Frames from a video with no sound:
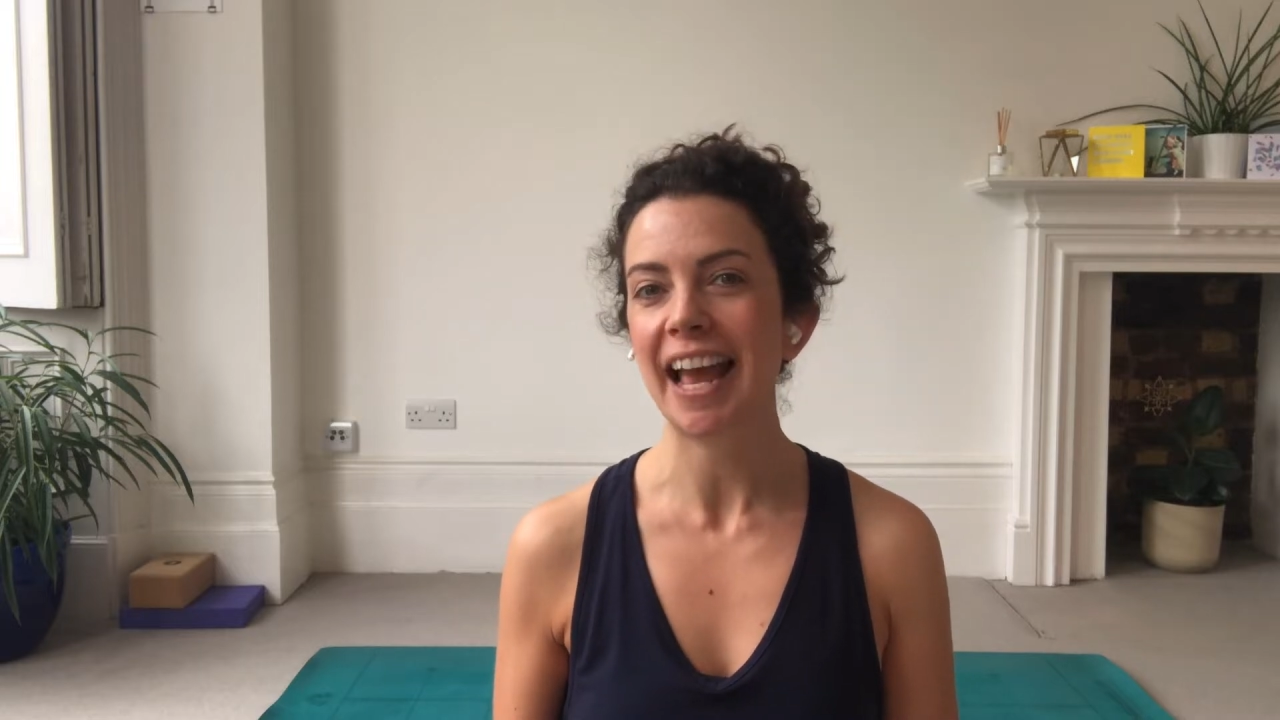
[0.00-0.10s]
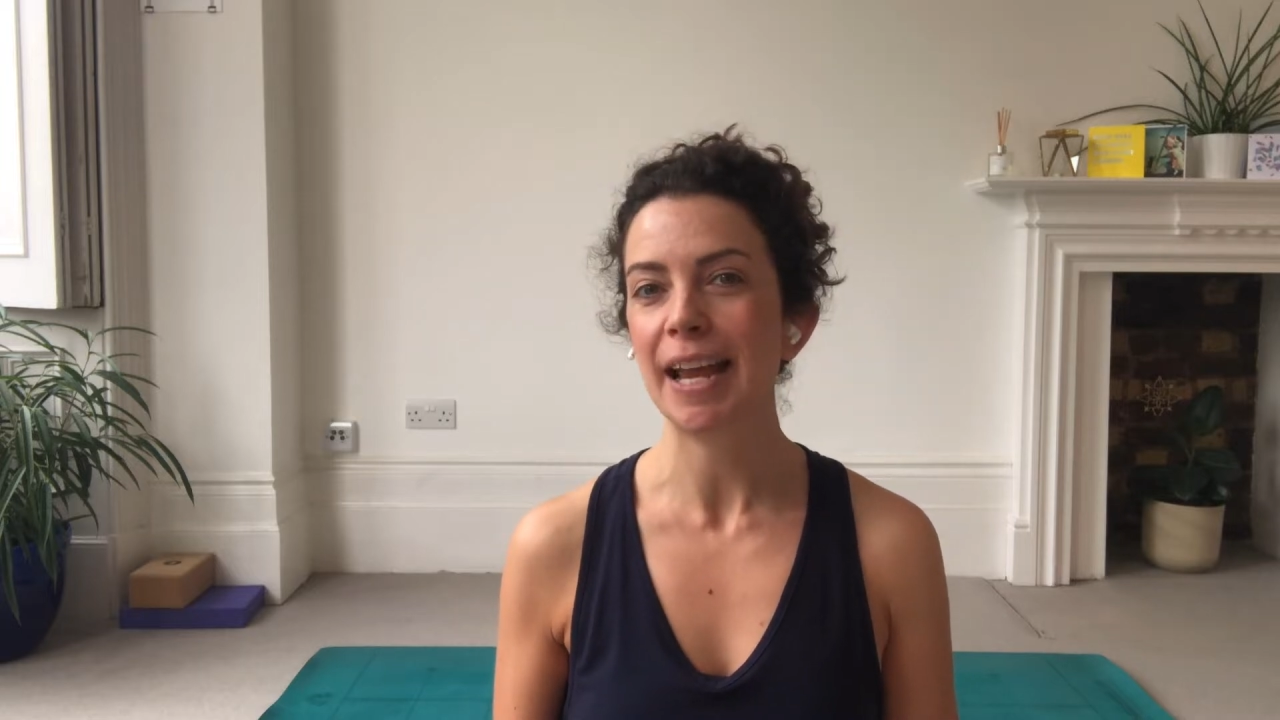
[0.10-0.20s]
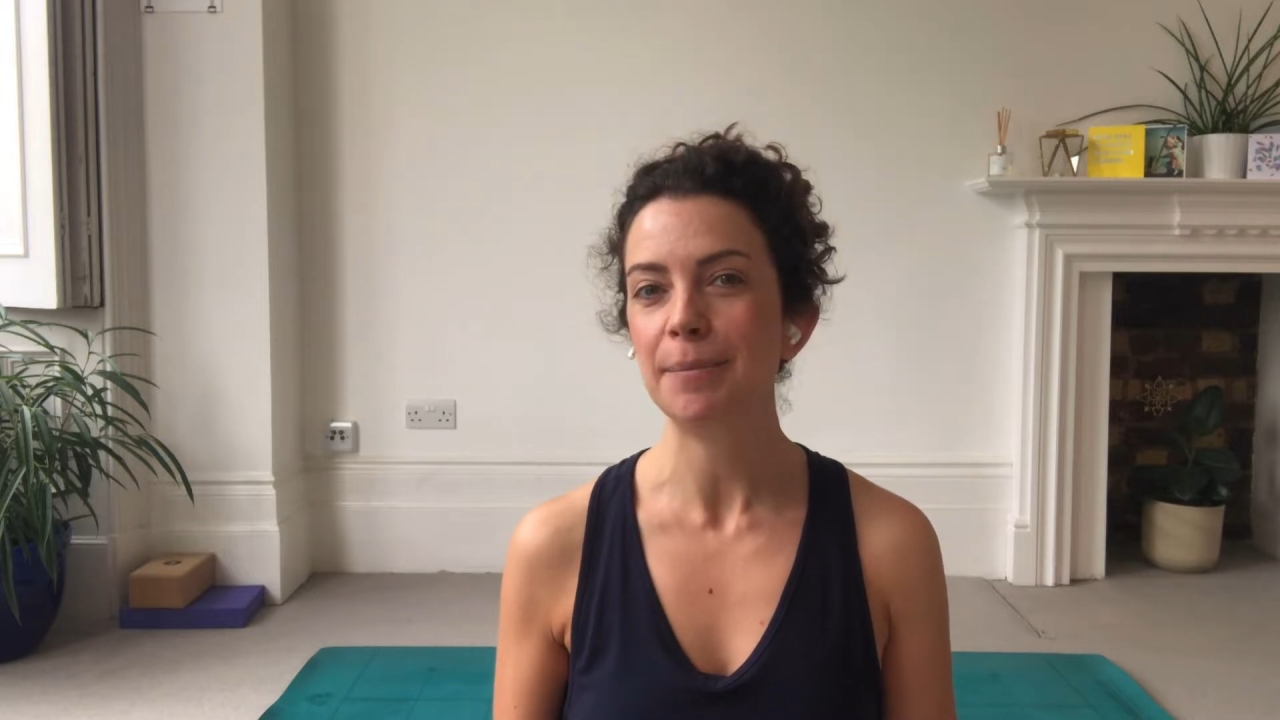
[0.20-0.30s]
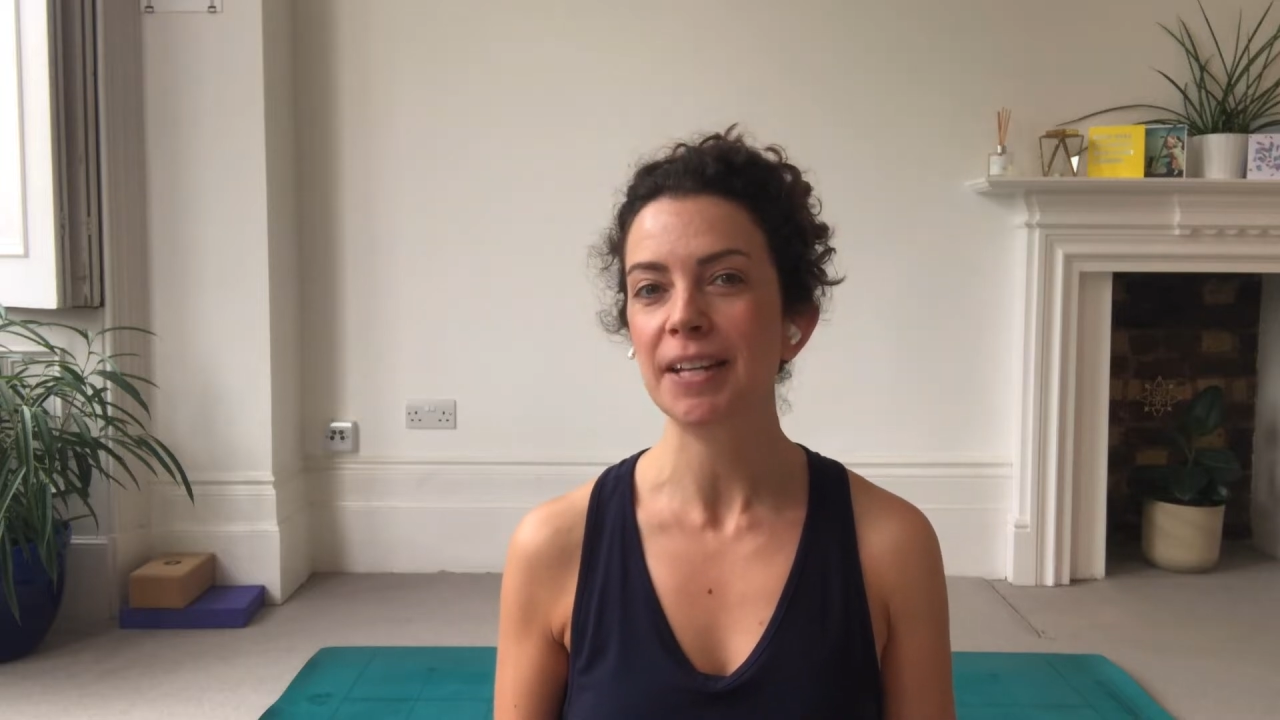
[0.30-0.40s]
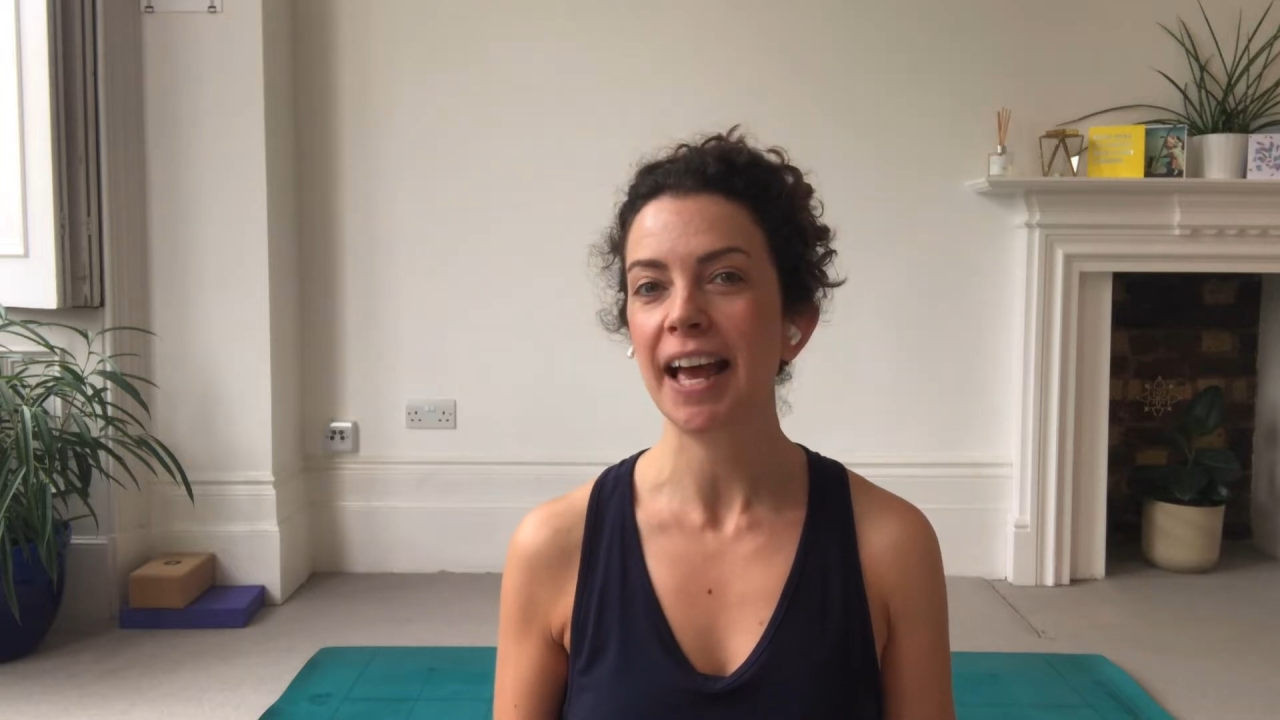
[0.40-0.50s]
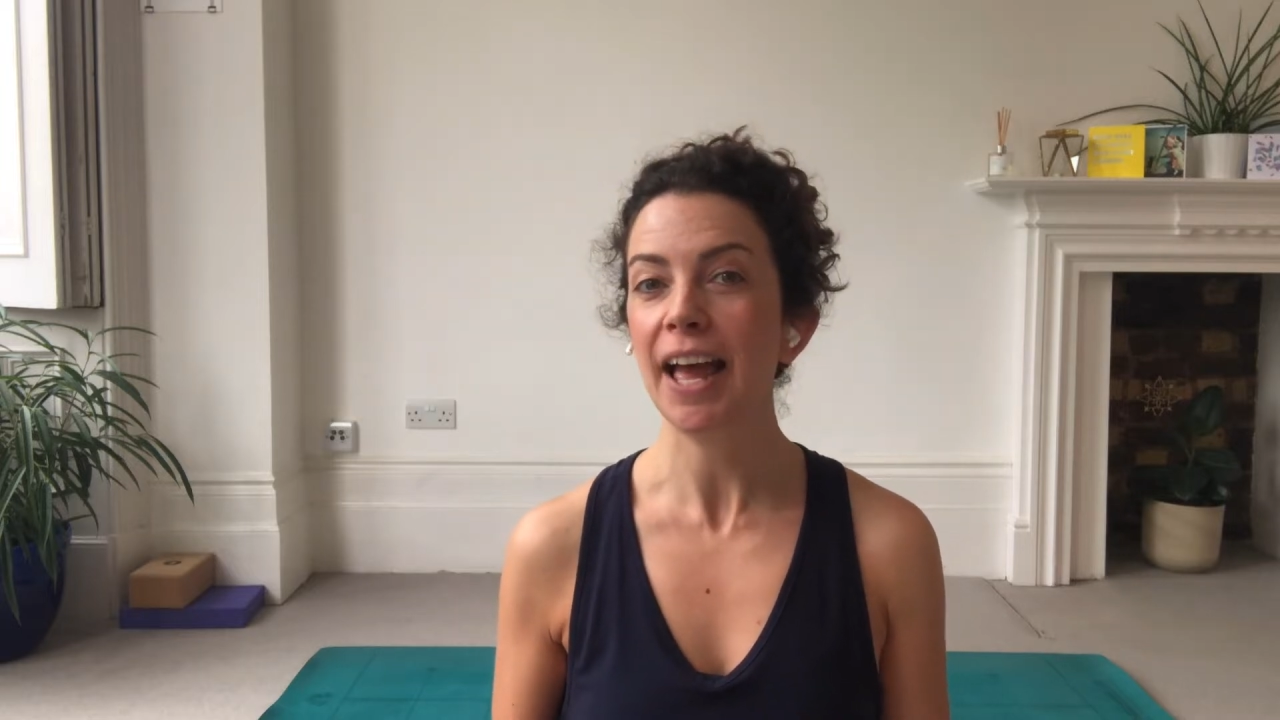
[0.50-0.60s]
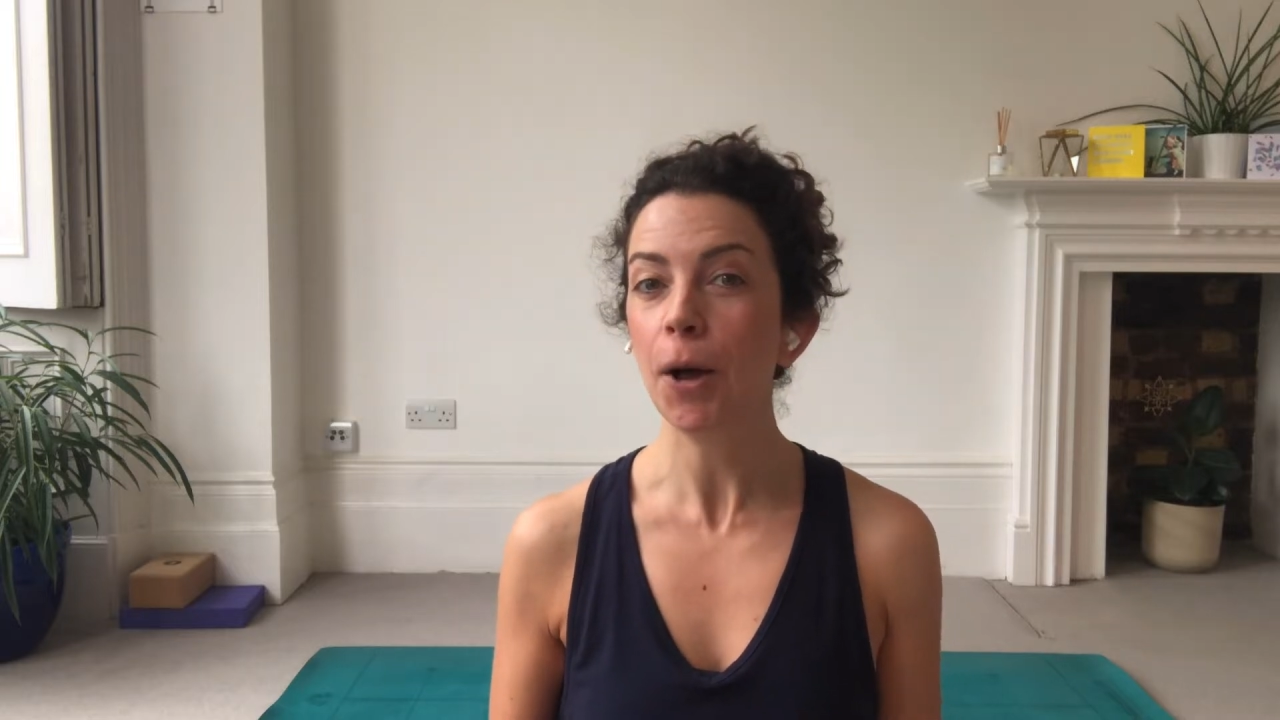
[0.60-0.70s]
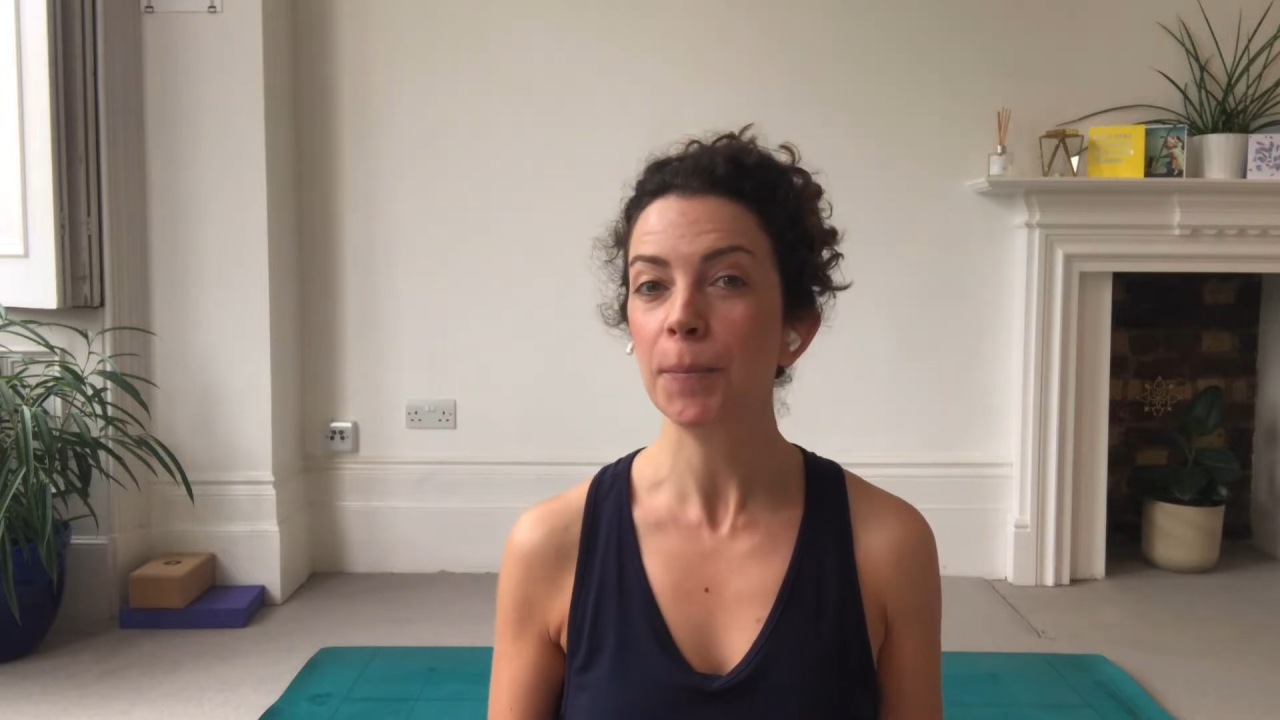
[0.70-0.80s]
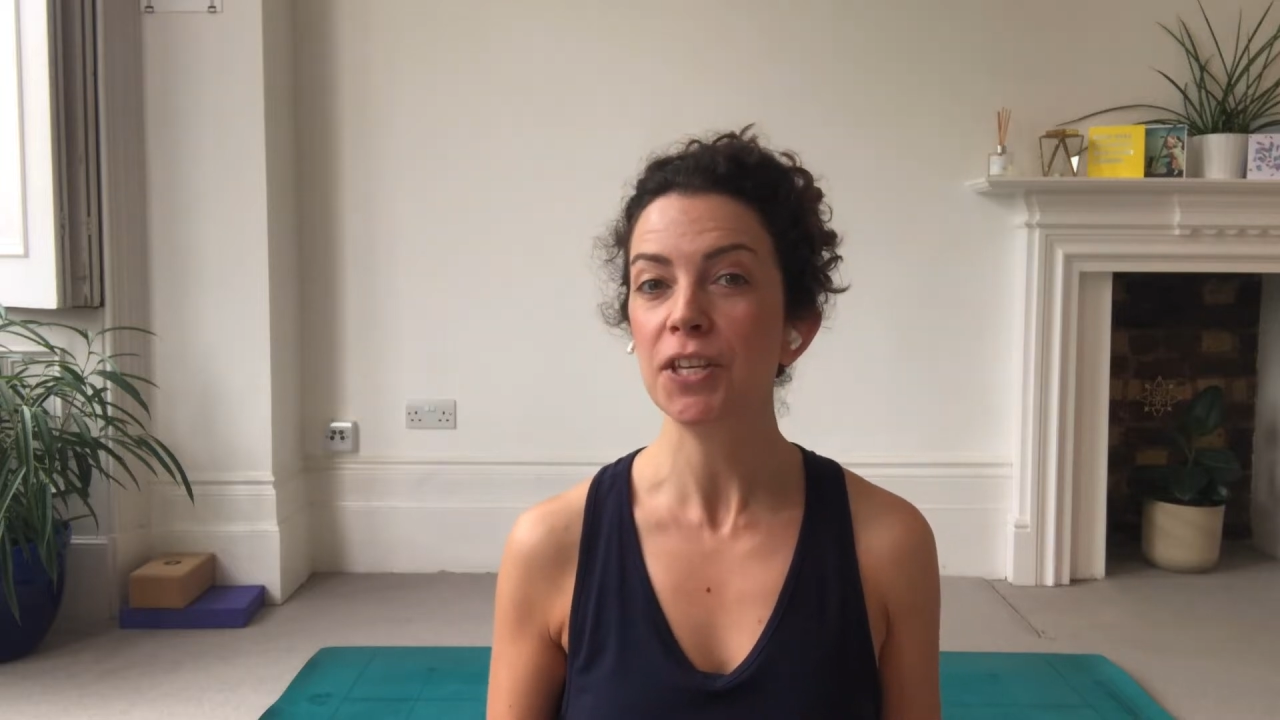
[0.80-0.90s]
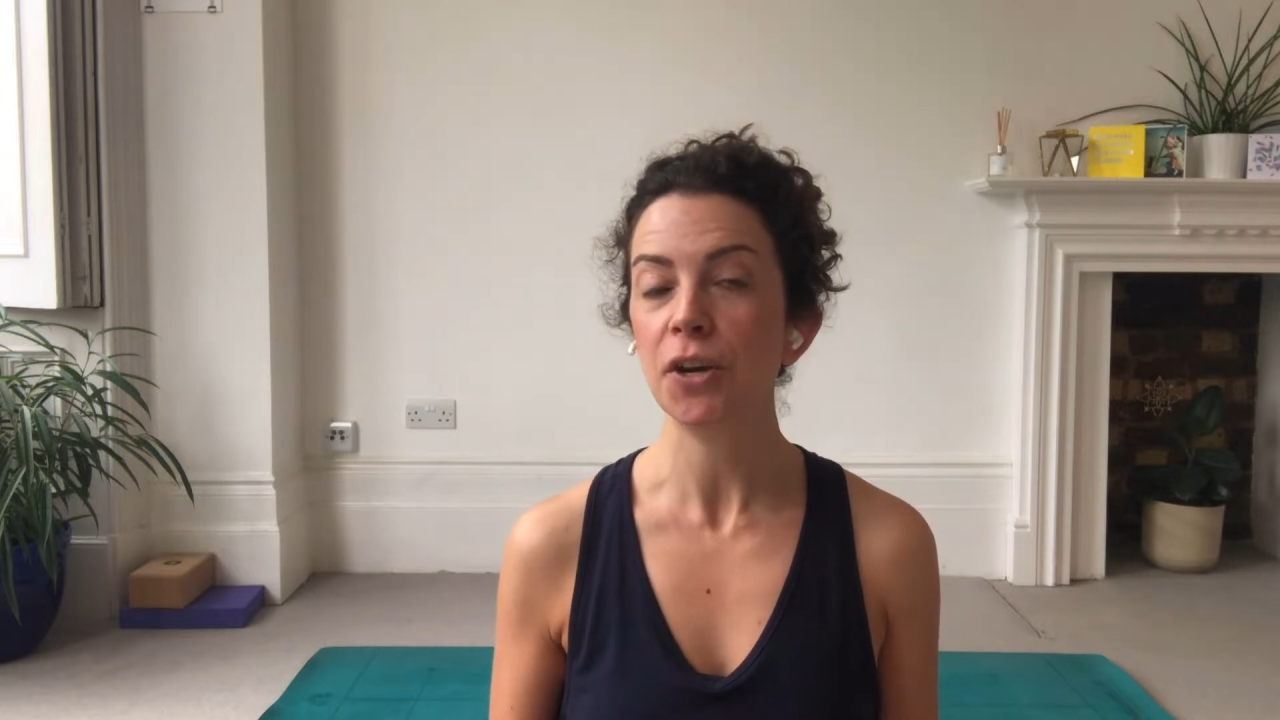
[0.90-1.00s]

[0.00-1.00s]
aimed at helping